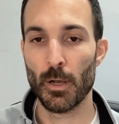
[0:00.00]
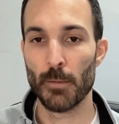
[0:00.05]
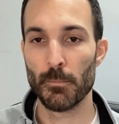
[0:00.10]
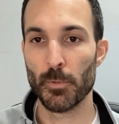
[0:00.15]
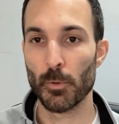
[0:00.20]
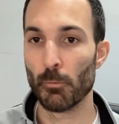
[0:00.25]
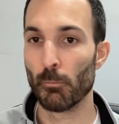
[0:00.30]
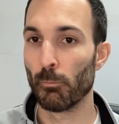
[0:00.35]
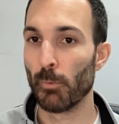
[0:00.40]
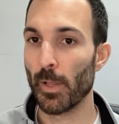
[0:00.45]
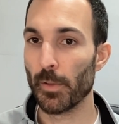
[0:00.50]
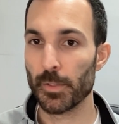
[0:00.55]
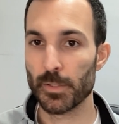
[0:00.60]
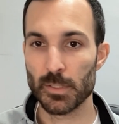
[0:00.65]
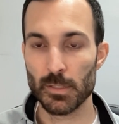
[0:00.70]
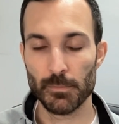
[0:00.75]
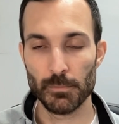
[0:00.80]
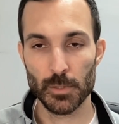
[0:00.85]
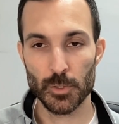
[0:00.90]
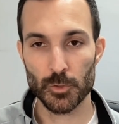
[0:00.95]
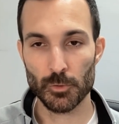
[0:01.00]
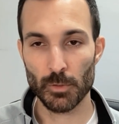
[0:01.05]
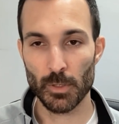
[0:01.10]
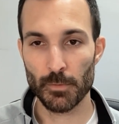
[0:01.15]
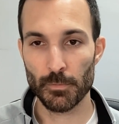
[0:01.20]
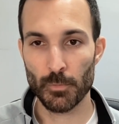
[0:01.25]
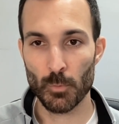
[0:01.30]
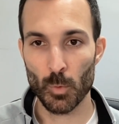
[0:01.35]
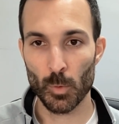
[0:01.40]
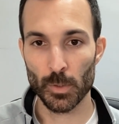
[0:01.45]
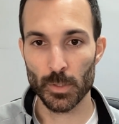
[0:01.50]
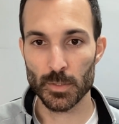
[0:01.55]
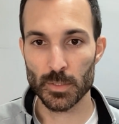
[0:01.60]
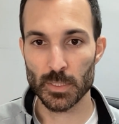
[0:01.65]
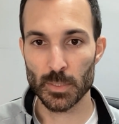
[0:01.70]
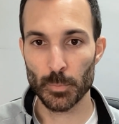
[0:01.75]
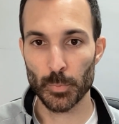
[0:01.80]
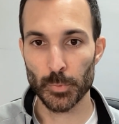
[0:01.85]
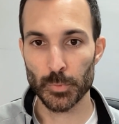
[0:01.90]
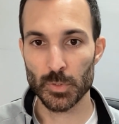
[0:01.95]
They're relatively straightforward and
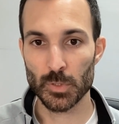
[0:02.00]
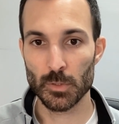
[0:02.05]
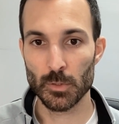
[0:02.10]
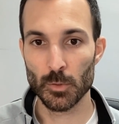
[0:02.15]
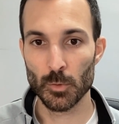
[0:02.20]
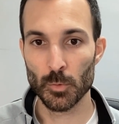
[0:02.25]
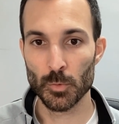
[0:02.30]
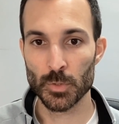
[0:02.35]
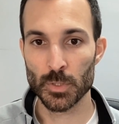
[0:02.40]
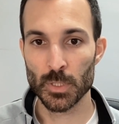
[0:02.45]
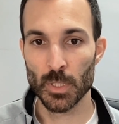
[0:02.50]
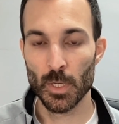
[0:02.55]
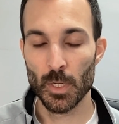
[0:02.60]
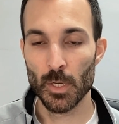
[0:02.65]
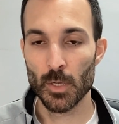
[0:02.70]
simple to use.